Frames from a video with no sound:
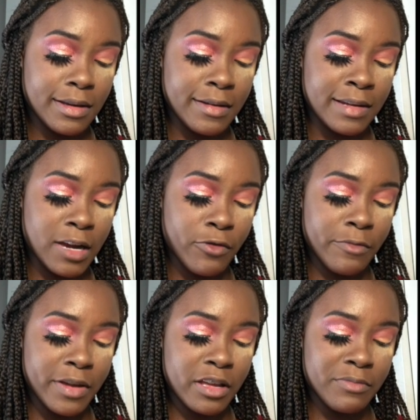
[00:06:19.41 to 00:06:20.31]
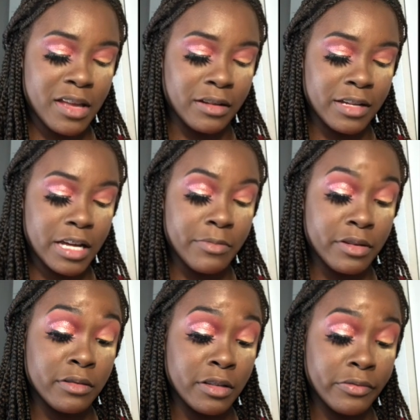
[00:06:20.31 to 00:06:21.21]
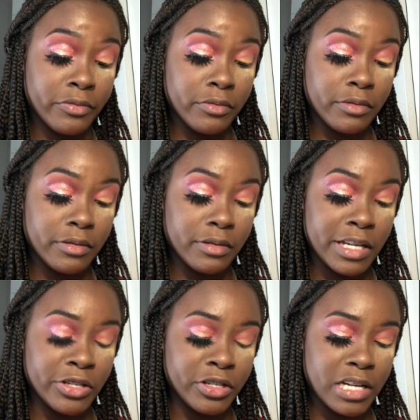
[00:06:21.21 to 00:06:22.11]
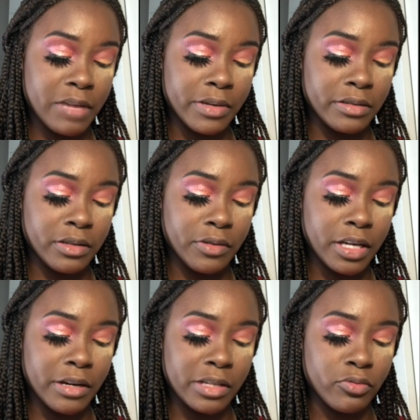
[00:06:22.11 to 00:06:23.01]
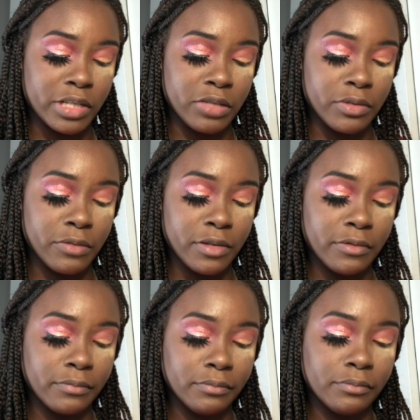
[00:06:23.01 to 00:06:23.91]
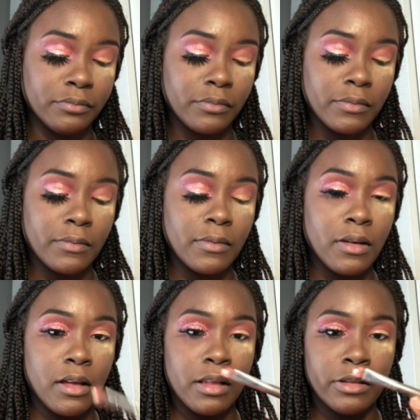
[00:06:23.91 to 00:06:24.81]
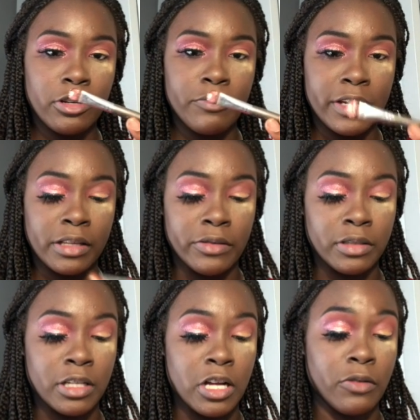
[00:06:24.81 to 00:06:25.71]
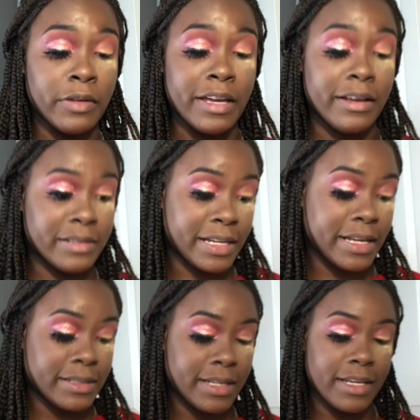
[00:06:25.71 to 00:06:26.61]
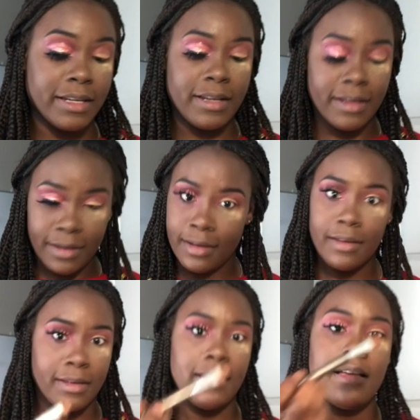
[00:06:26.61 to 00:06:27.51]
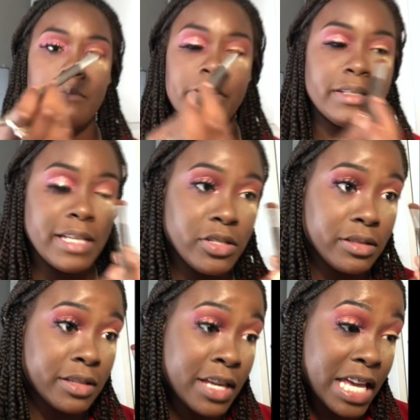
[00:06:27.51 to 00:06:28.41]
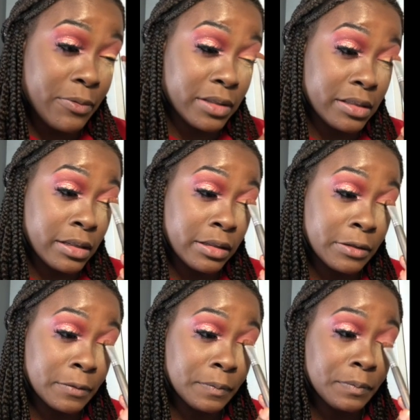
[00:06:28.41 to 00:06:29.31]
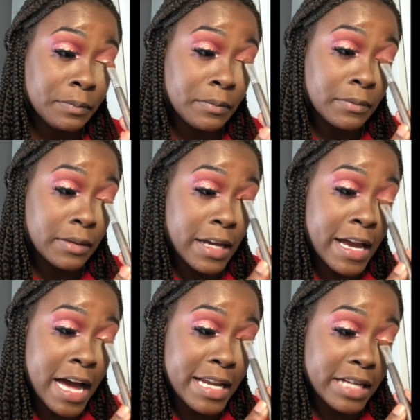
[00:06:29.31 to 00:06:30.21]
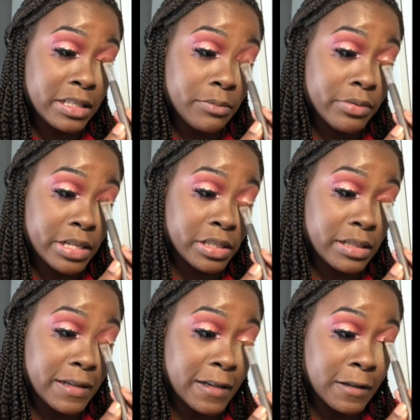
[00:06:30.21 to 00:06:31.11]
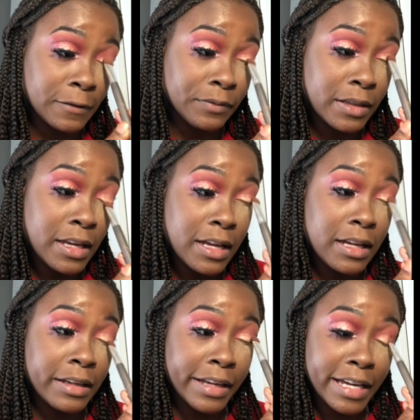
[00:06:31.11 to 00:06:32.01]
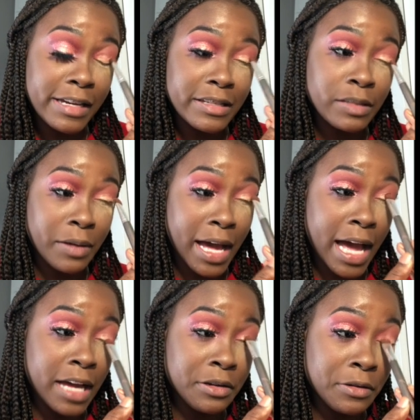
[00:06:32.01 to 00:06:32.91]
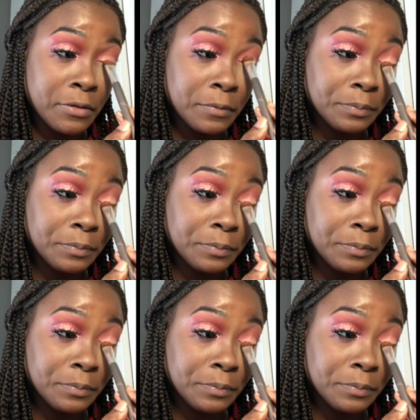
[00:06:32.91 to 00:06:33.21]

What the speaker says: And I wear makeup, not a lot, but enough. It should not be still here in 2021. A little bit goes a long way because, like I said, precision is key with this glue. And I like to brush it down. Again, this is what I do.